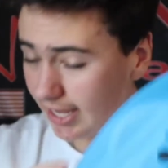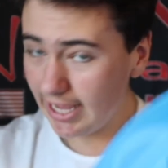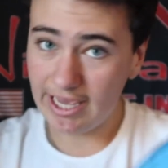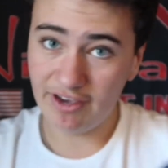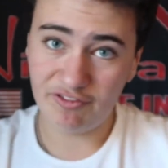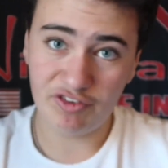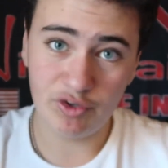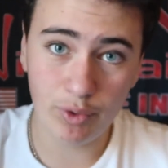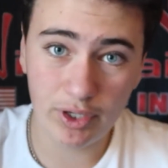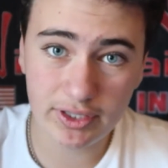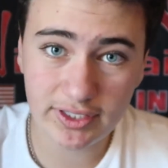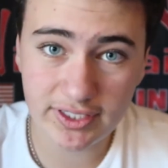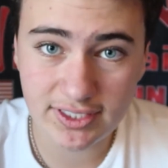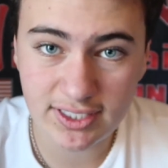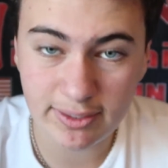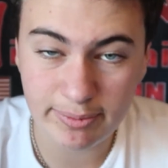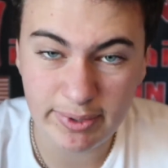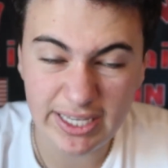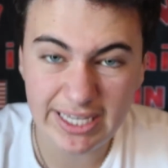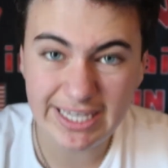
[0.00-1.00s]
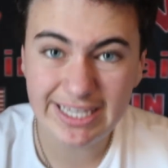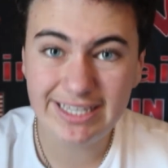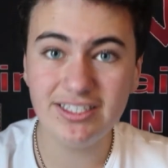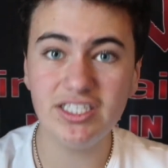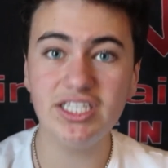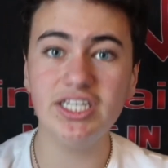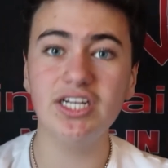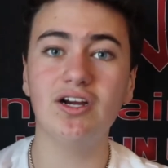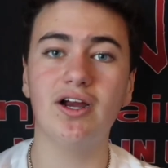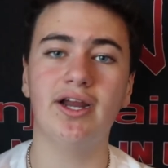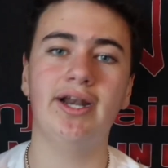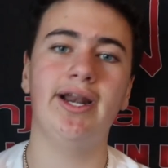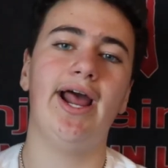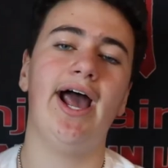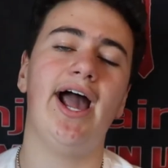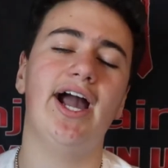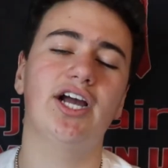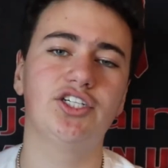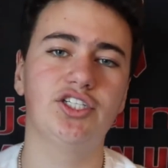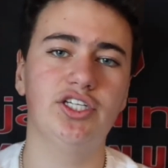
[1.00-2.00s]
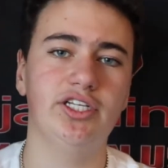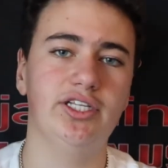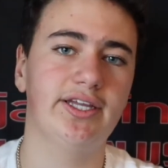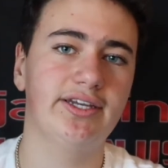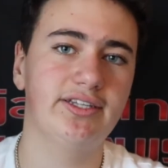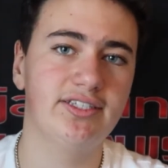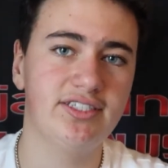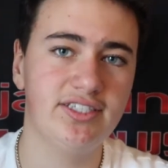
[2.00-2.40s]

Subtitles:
If you want this to be easier and it actually like